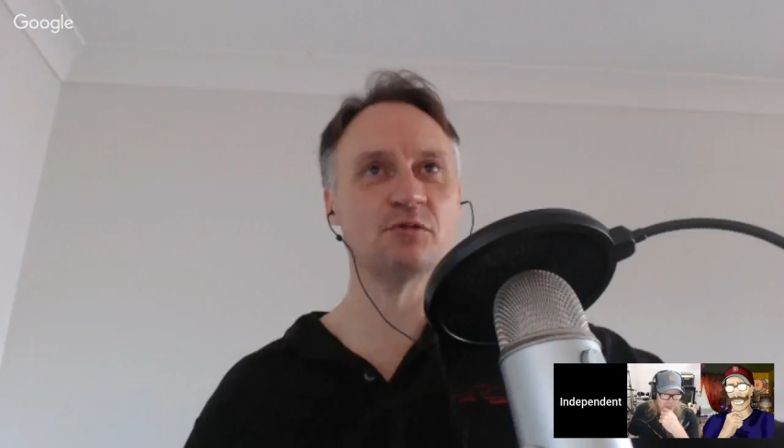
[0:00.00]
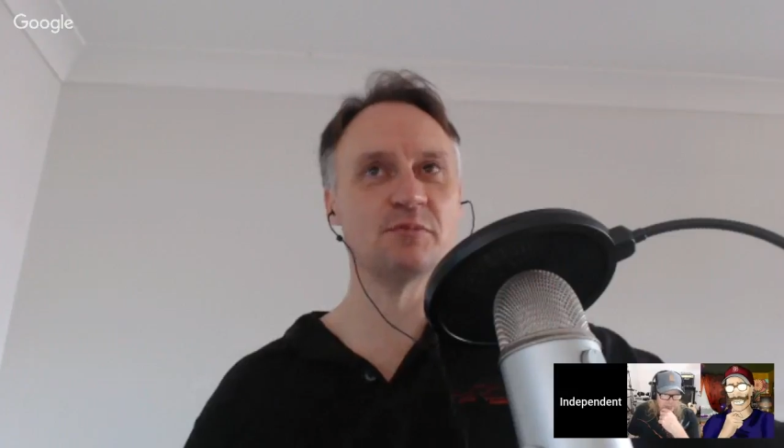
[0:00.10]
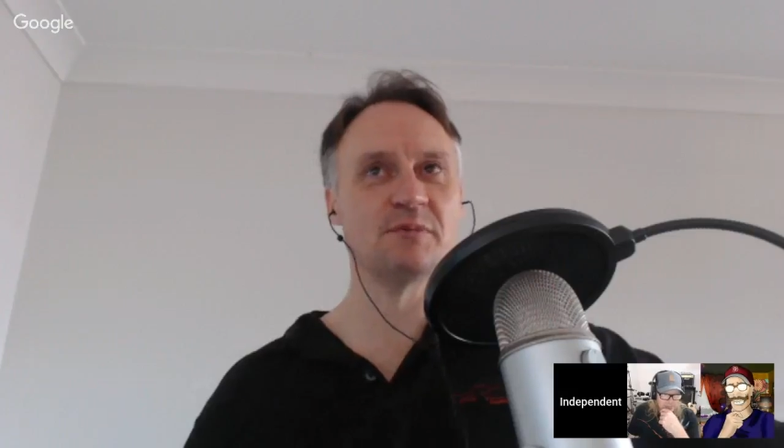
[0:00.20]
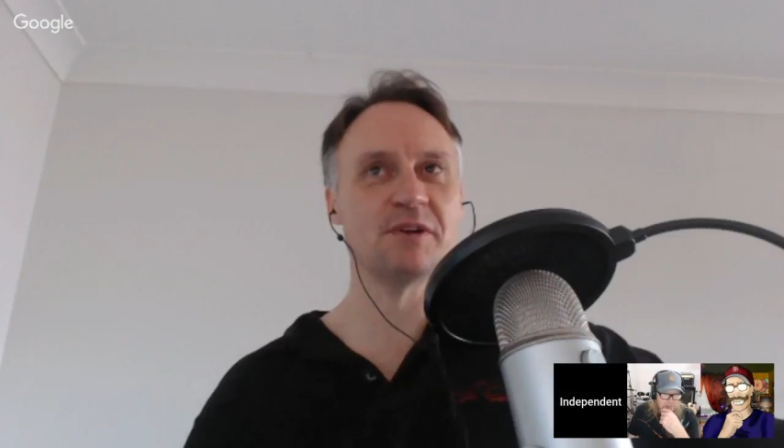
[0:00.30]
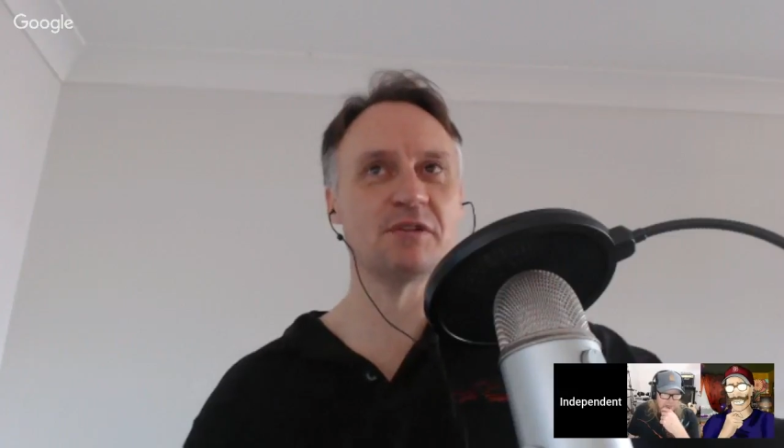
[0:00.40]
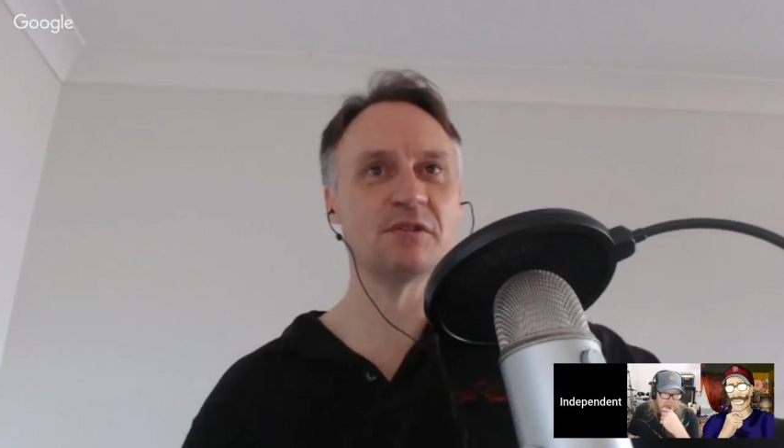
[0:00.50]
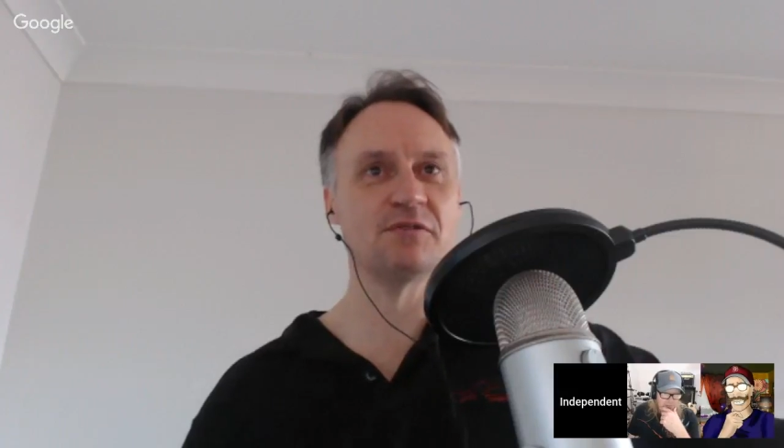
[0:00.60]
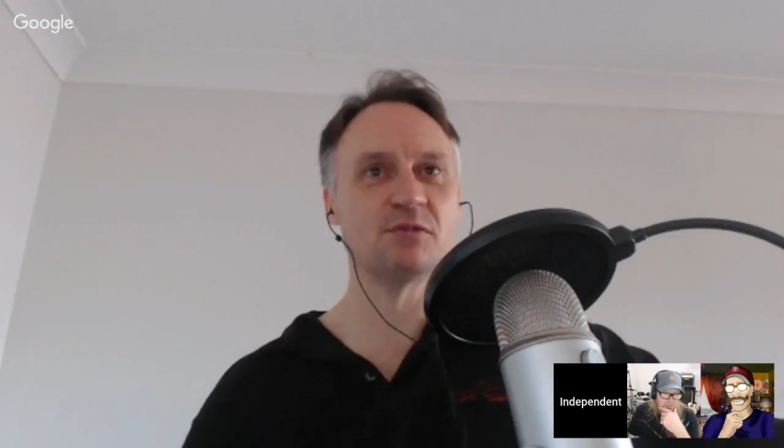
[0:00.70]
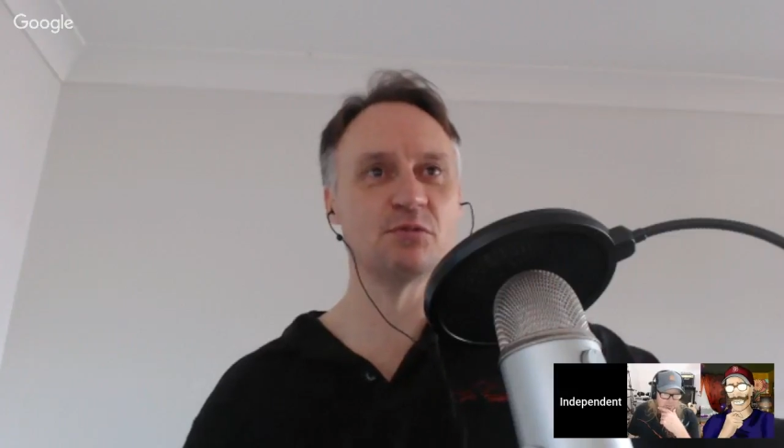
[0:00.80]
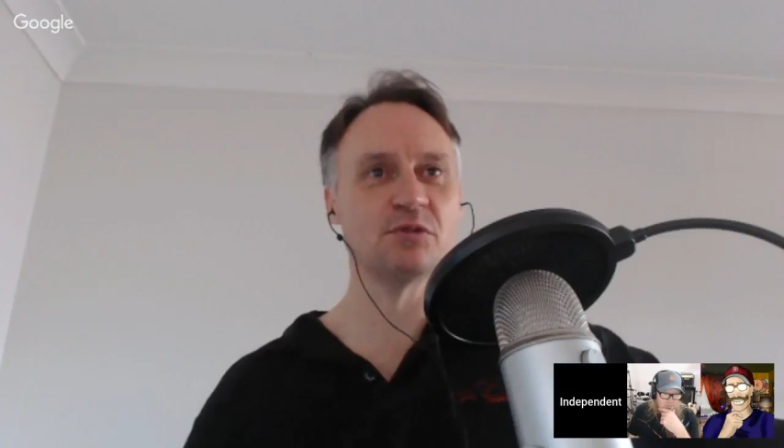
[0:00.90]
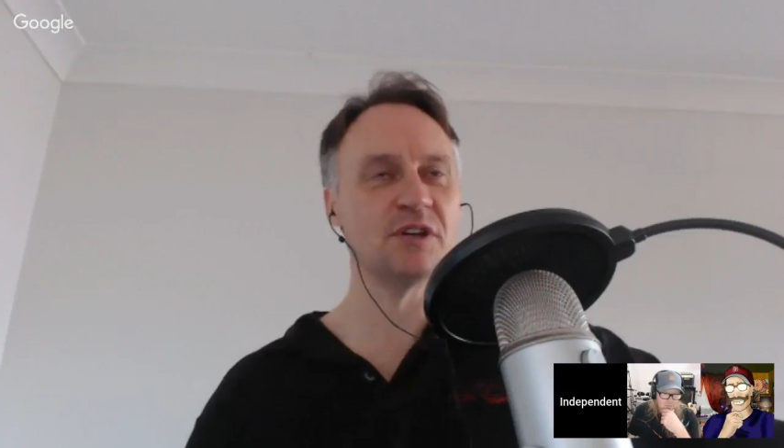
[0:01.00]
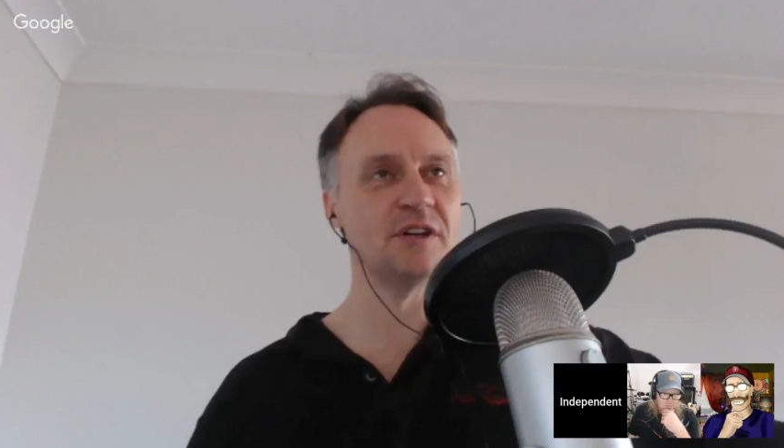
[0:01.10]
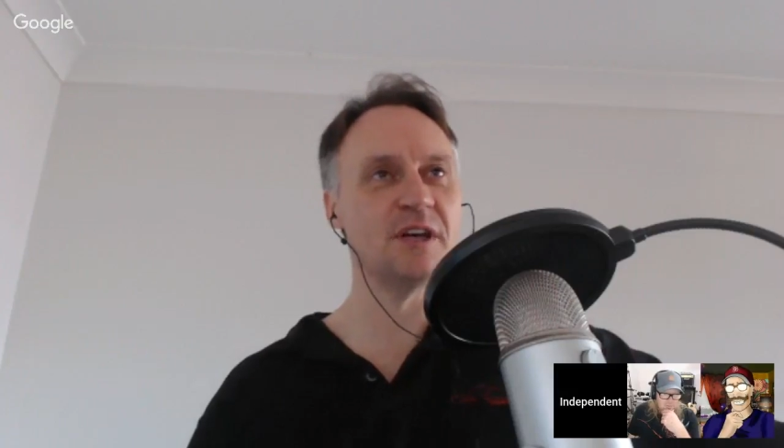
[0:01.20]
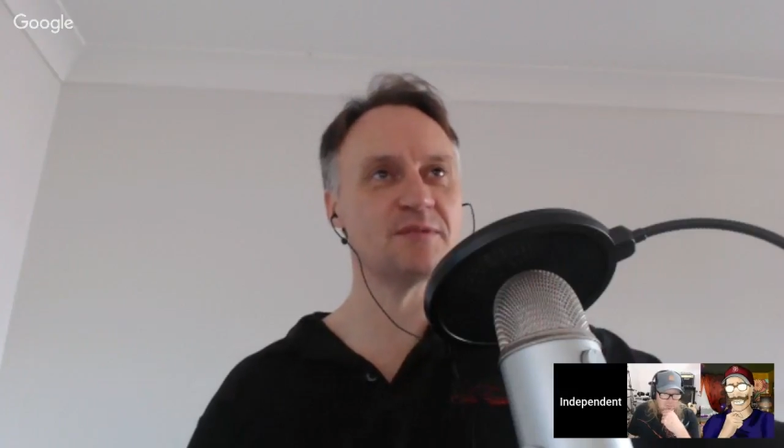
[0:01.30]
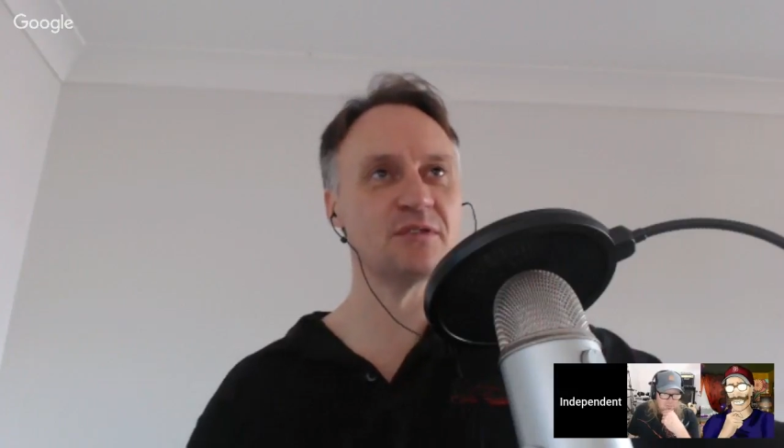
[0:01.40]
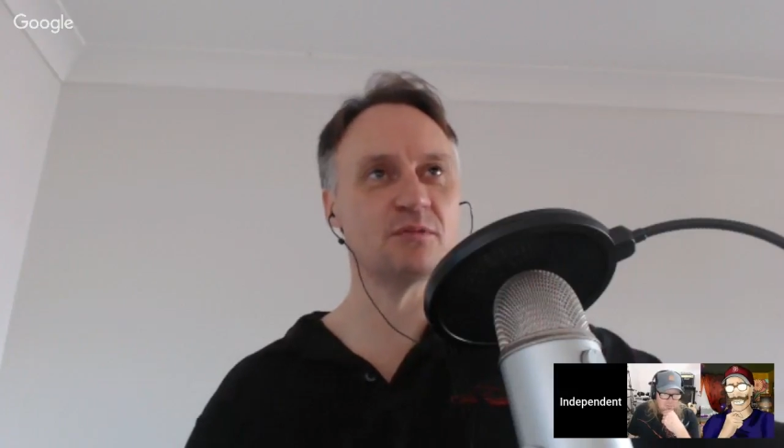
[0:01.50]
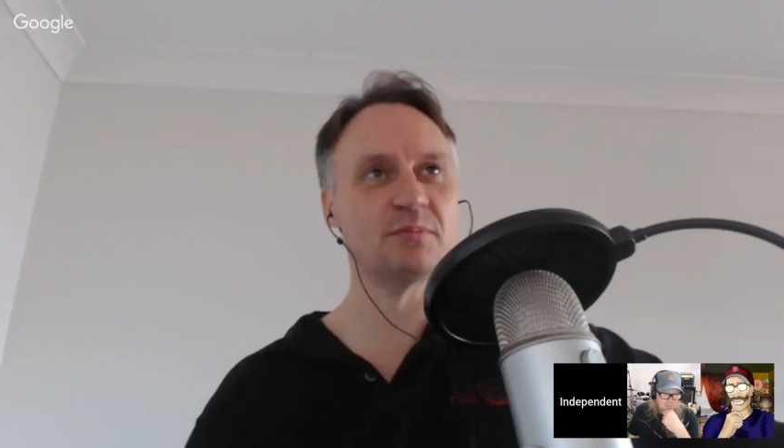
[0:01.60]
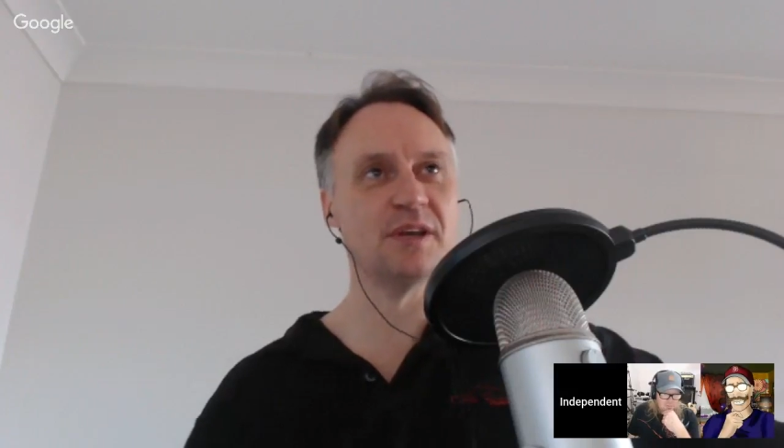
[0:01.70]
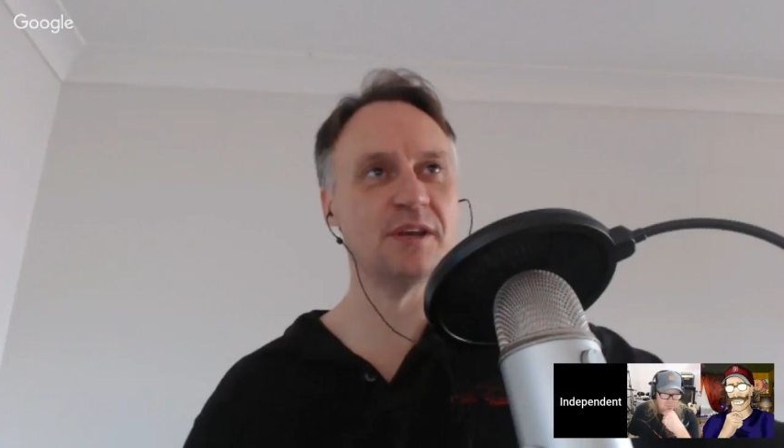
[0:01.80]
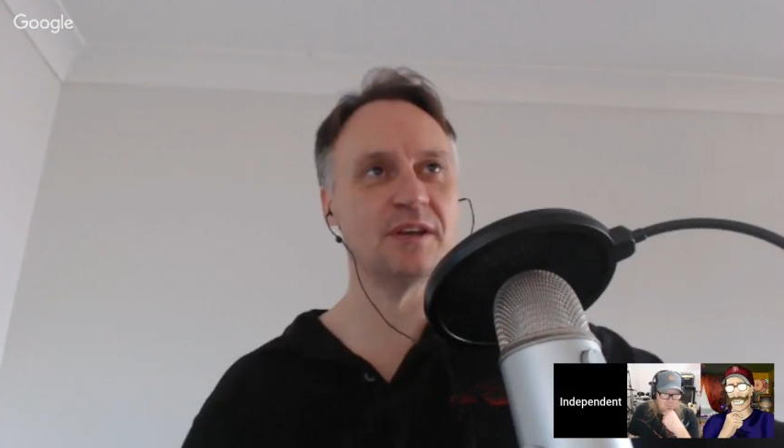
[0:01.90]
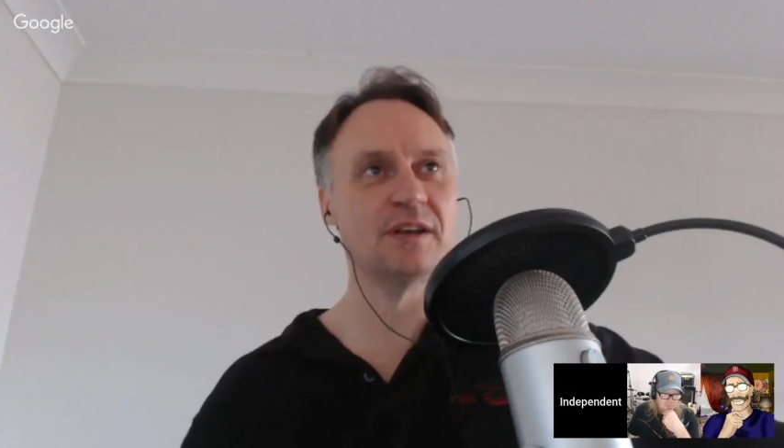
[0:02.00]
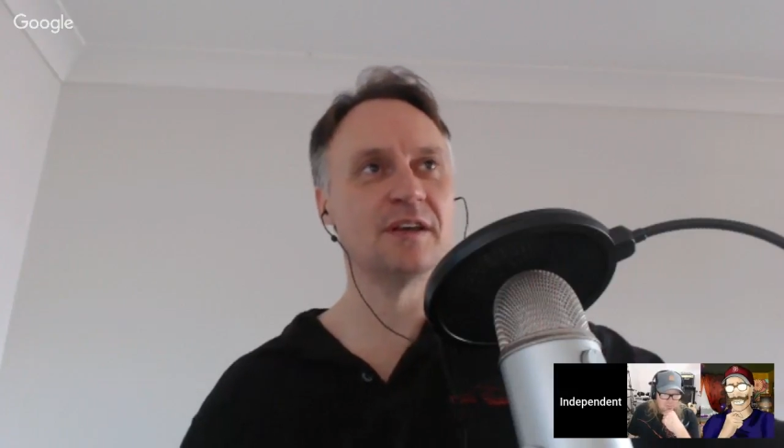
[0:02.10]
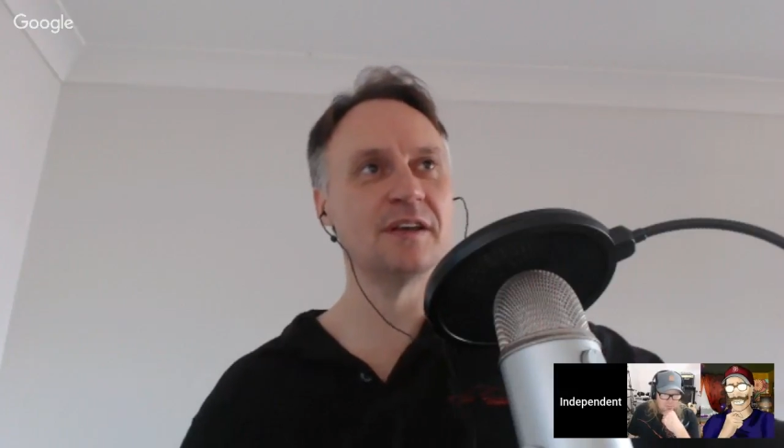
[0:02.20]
would be better if you weren't an absolute pig,